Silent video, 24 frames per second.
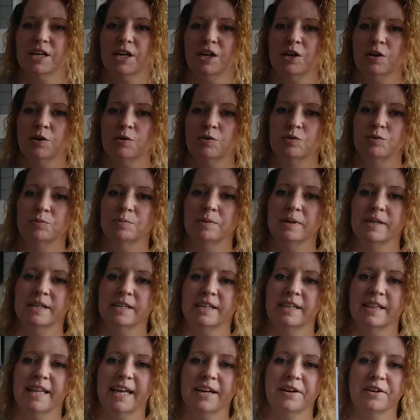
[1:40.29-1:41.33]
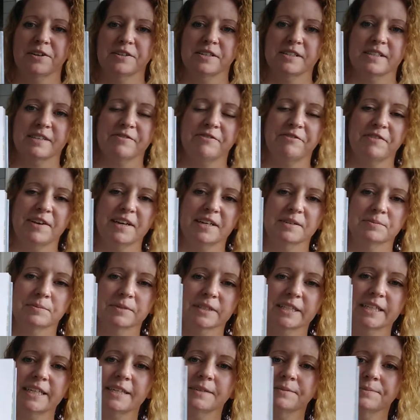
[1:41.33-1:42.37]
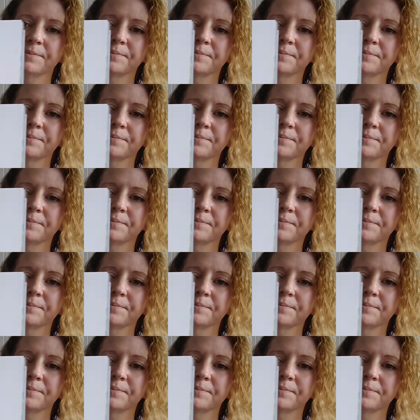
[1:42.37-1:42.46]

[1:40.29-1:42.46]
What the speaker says: a home. And there's the family.